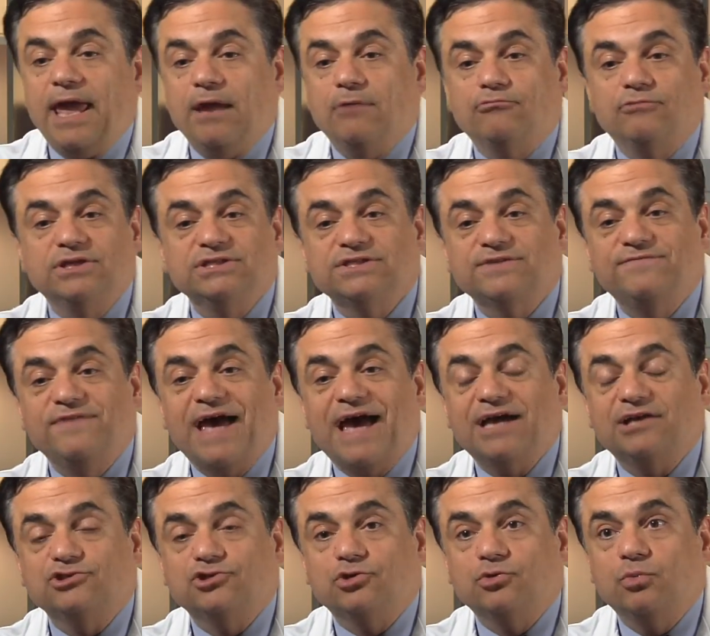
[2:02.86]
a risk
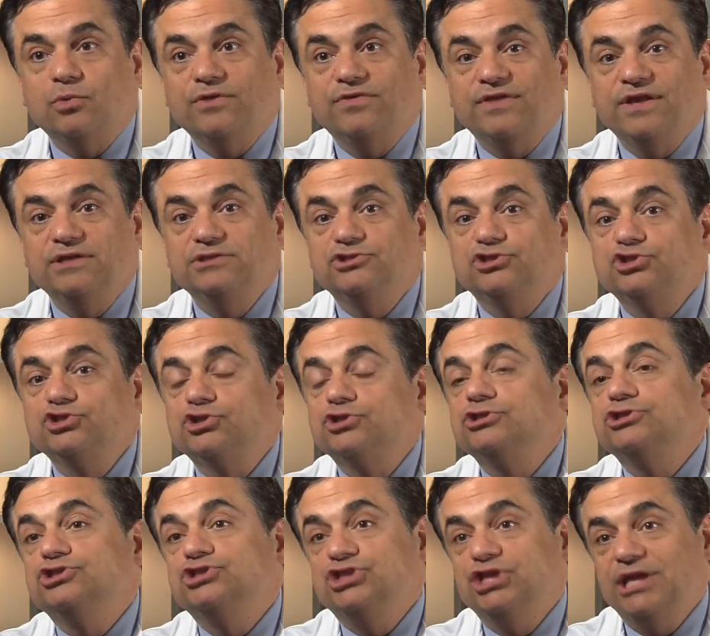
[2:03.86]
factor within
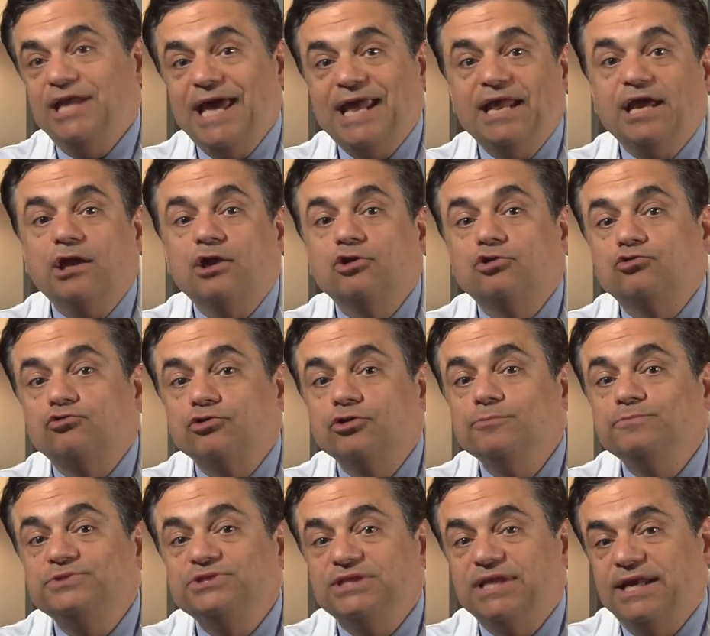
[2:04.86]
certain genetic
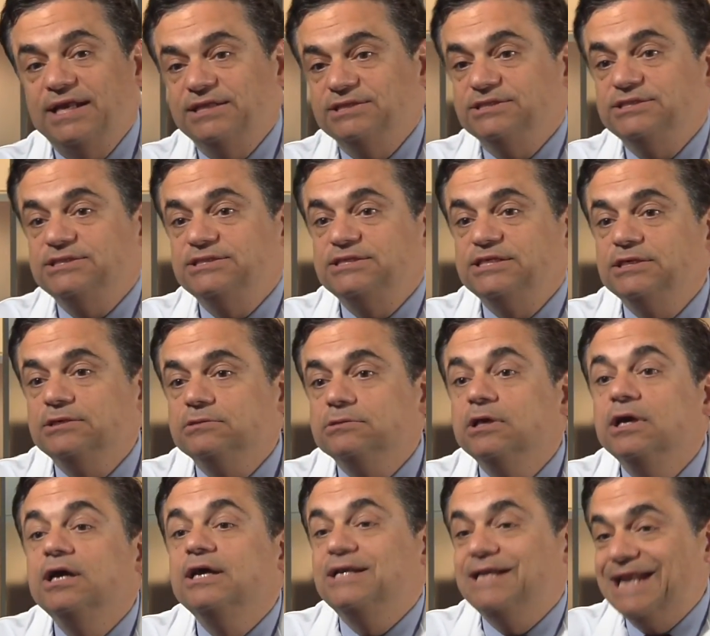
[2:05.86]
groups that is
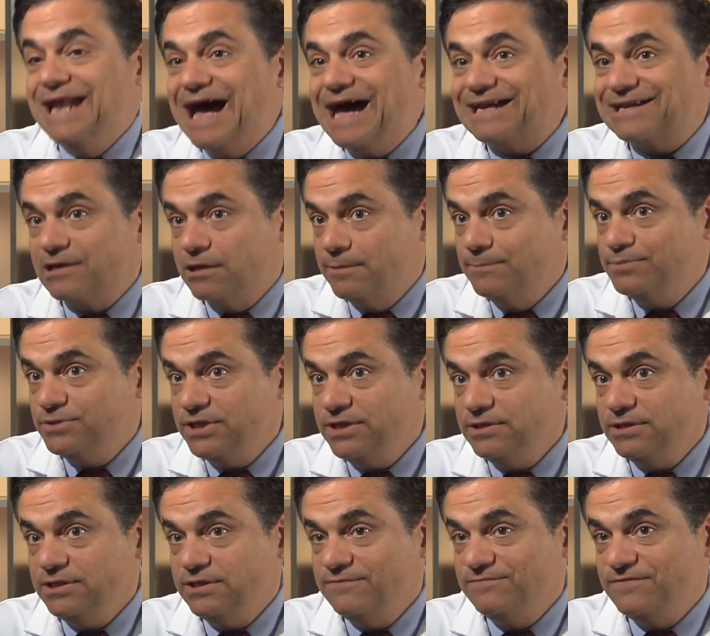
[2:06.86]
still not
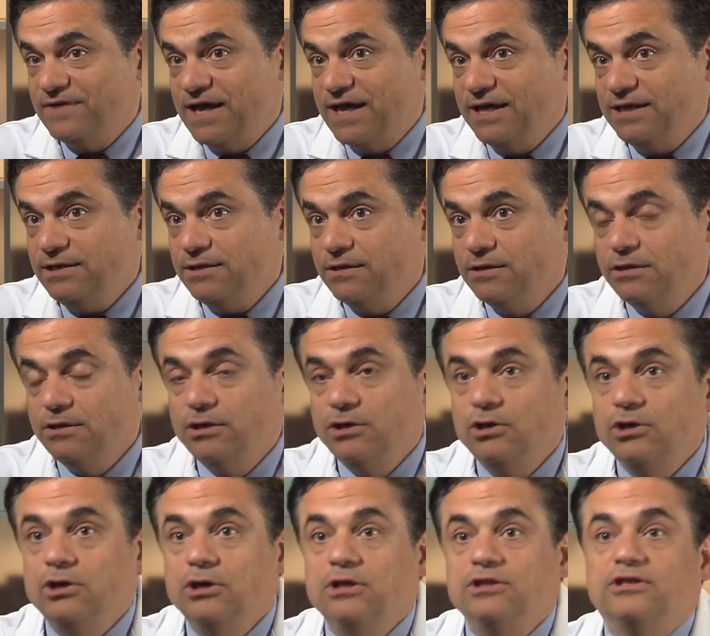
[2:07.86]
completely defined.
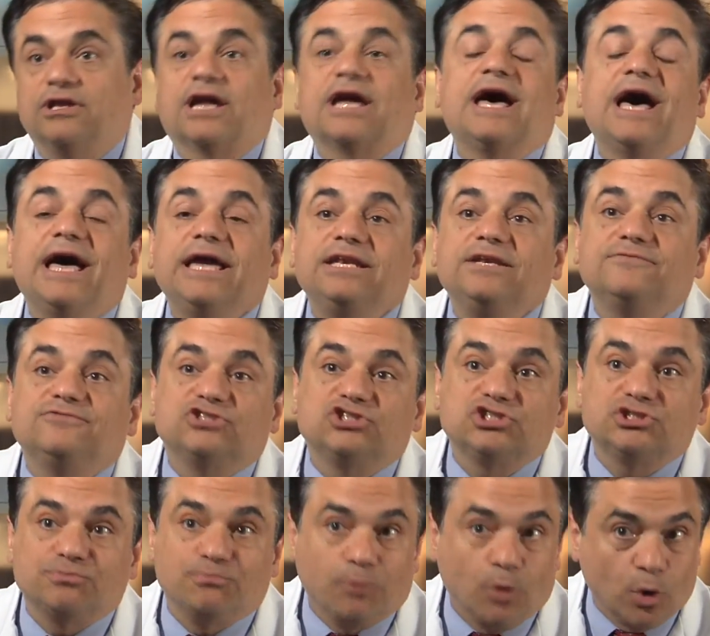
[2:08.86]
The kind of
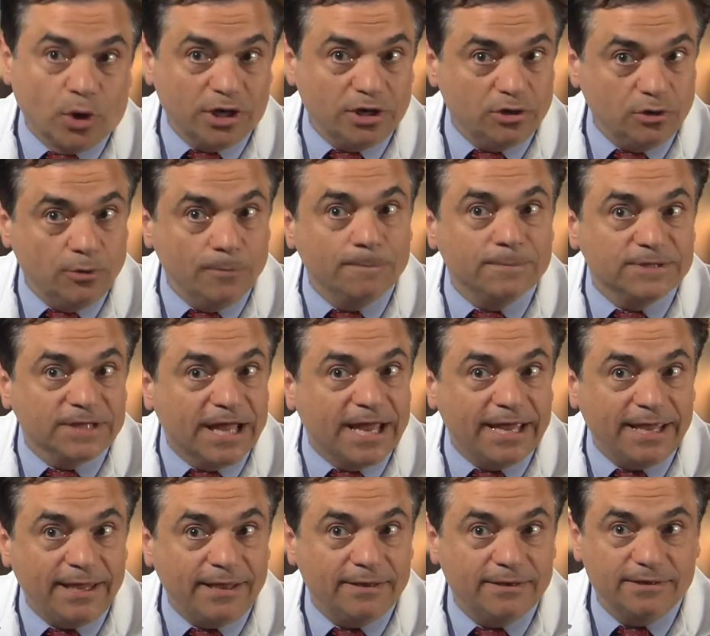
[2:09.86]
sport you
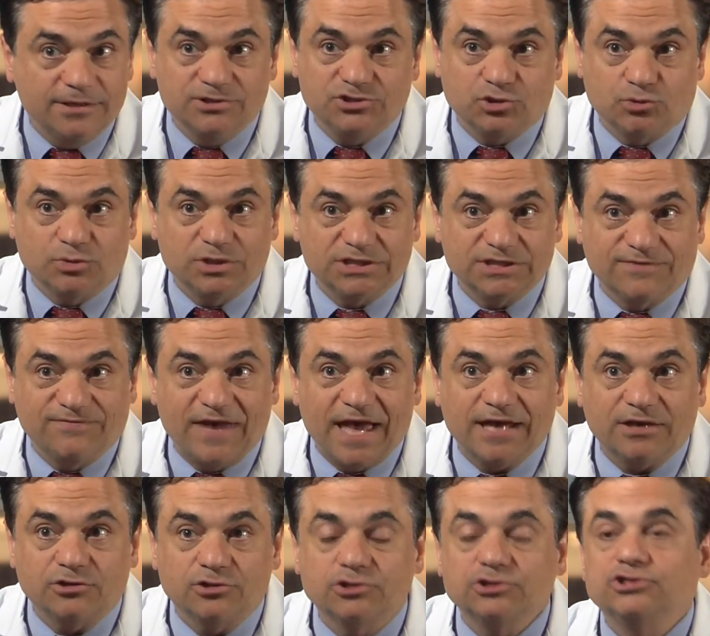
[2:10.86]
play is a risk
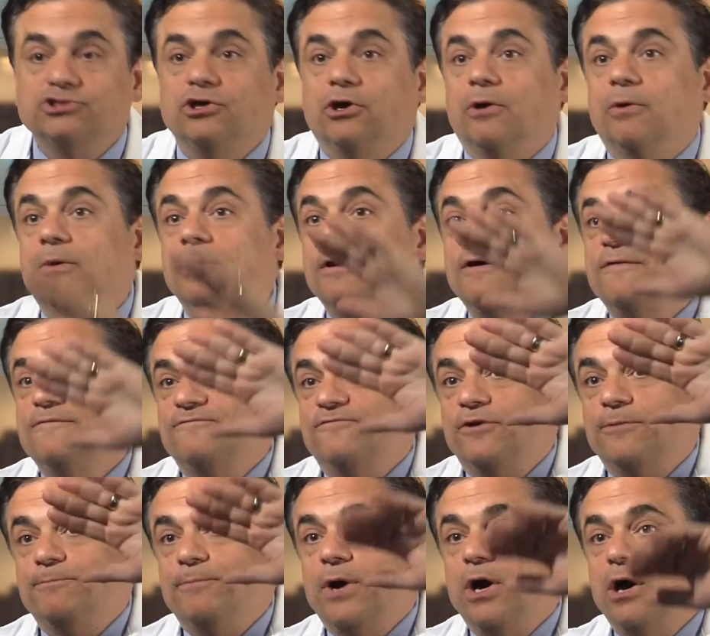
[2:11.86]
factor, so
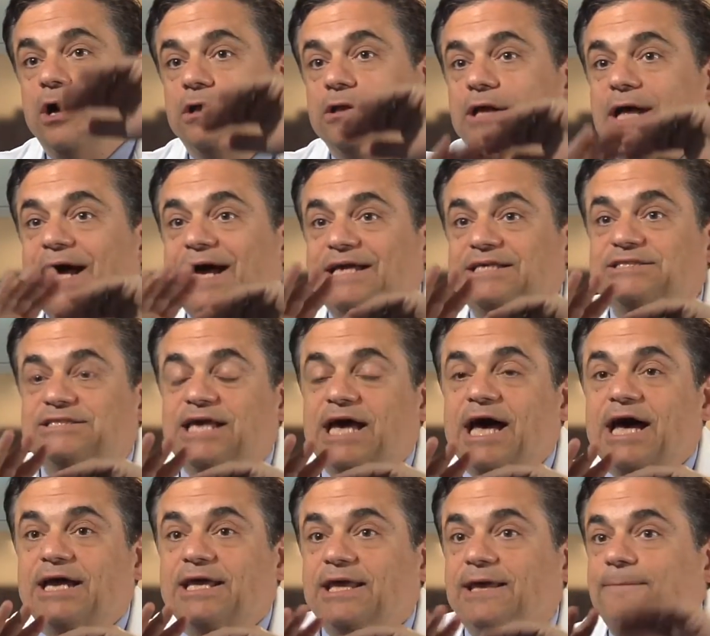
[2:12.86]
football, ice
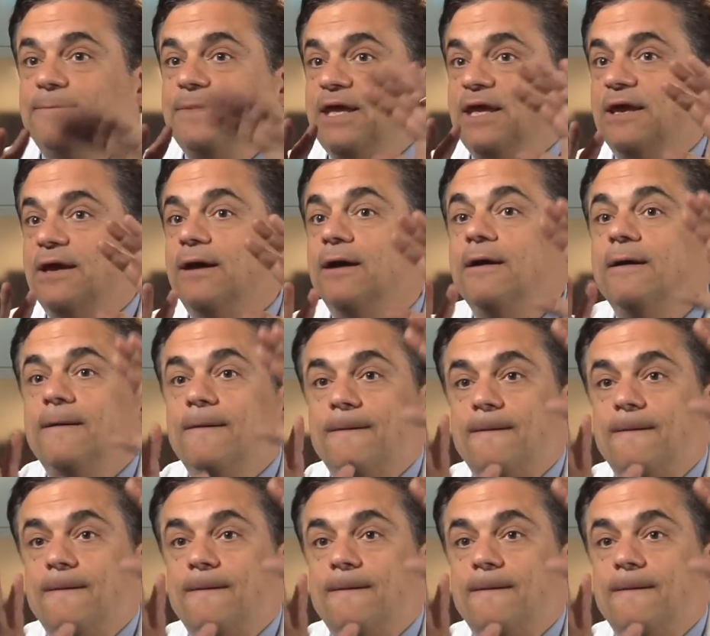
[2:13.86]
hockey being